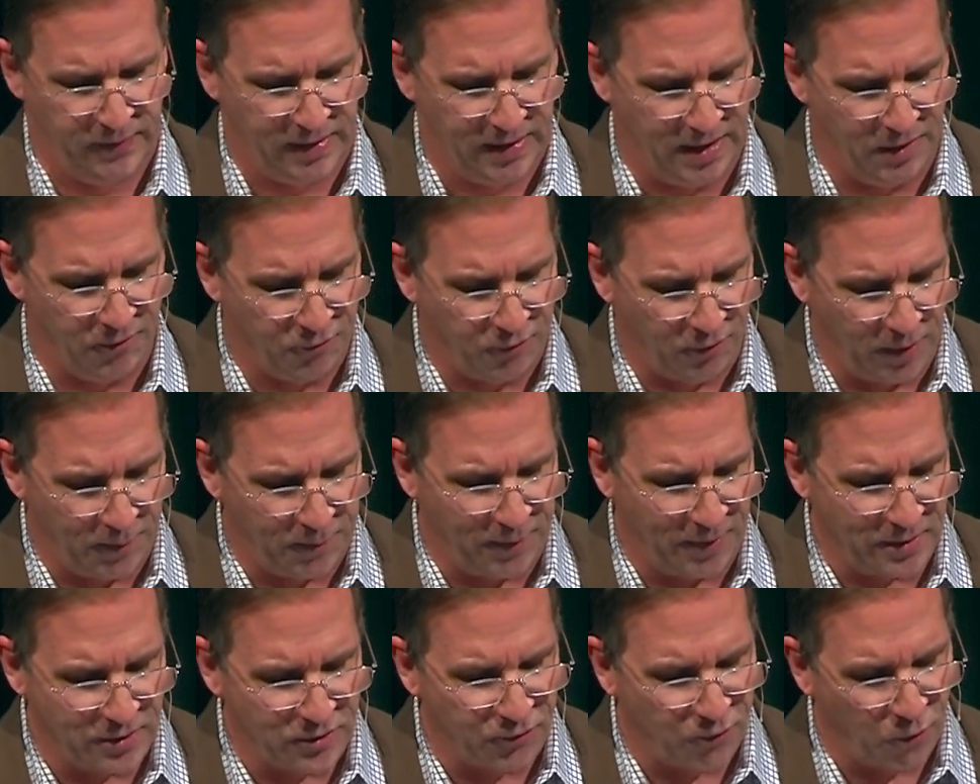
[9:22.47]
In
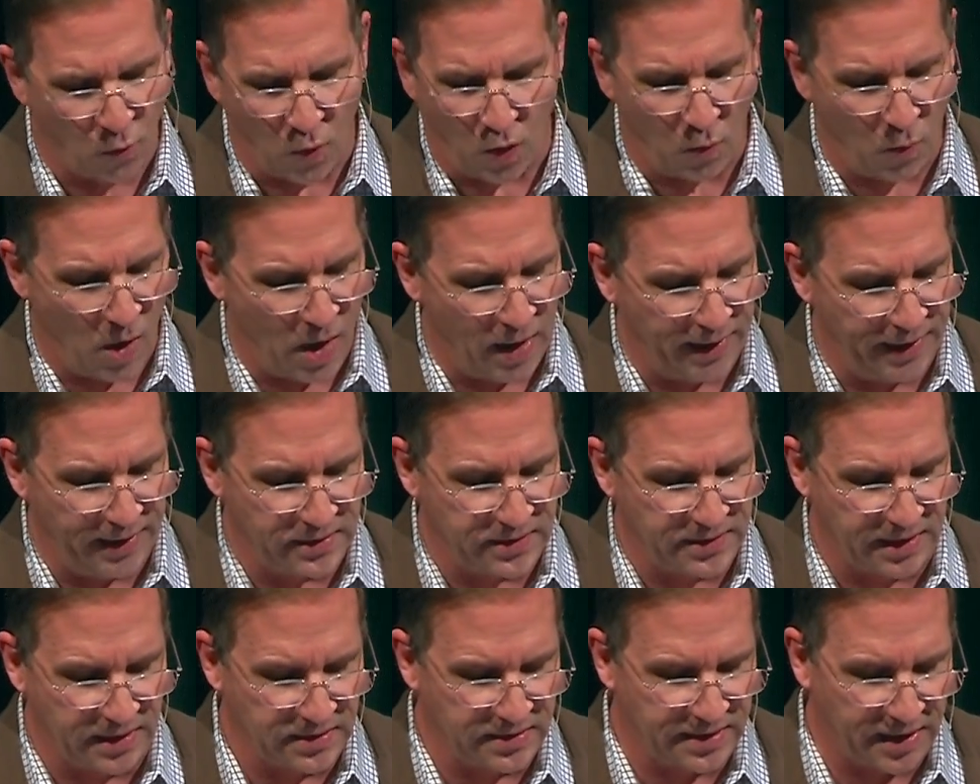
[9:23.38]
Philippians 4:1, he
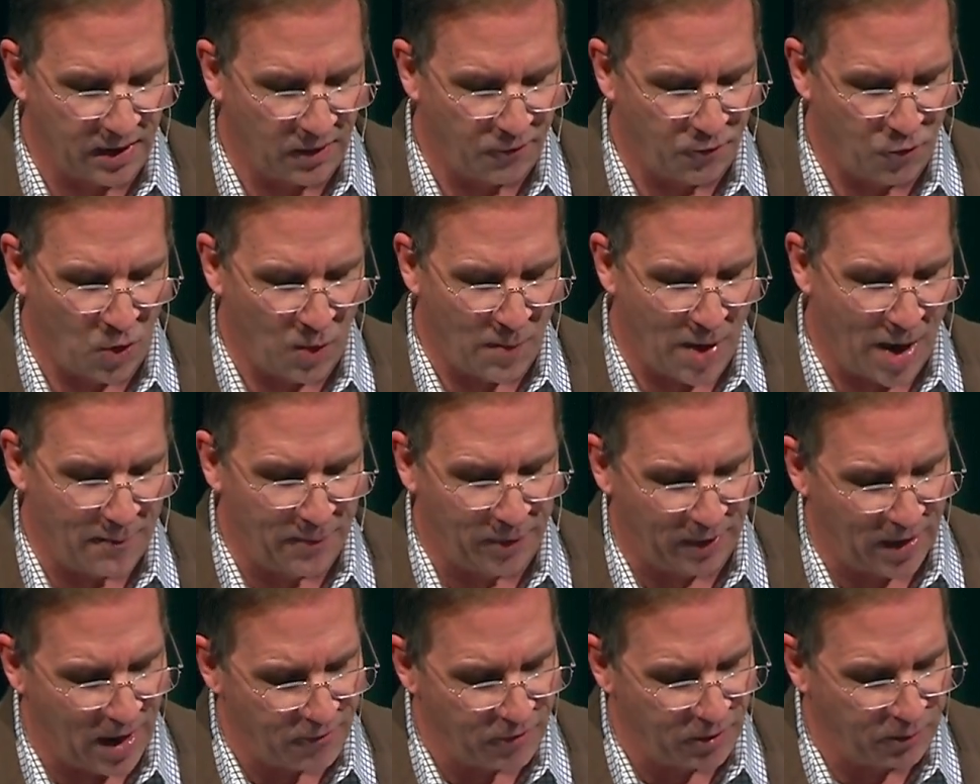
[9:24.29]
says, therefore, my
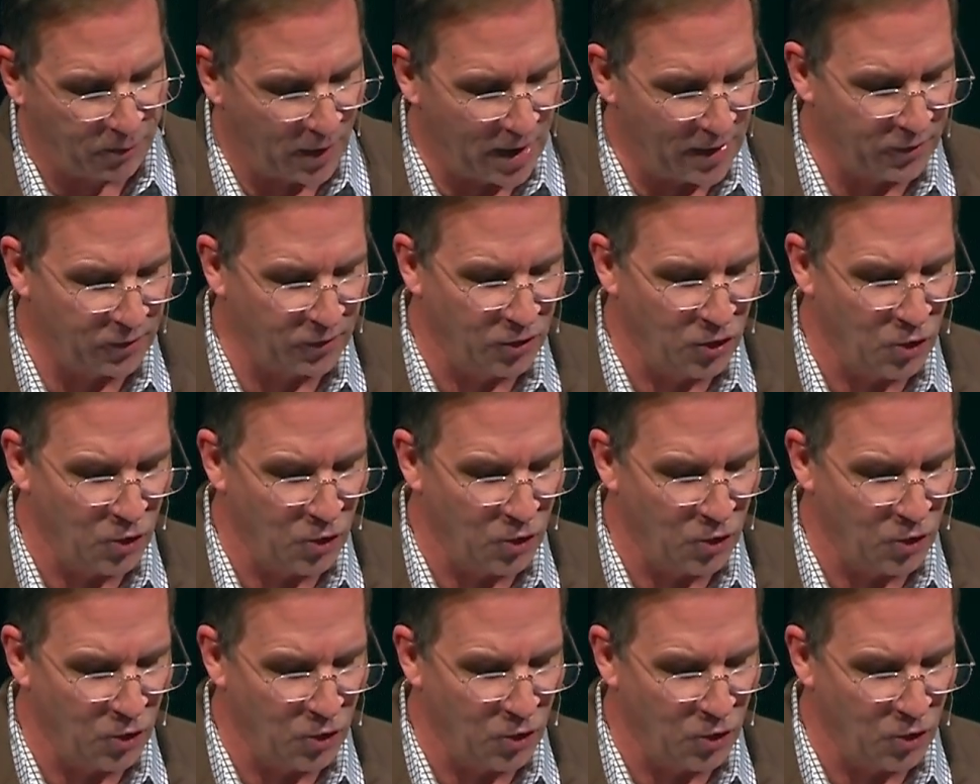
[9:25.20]
beloved brethren,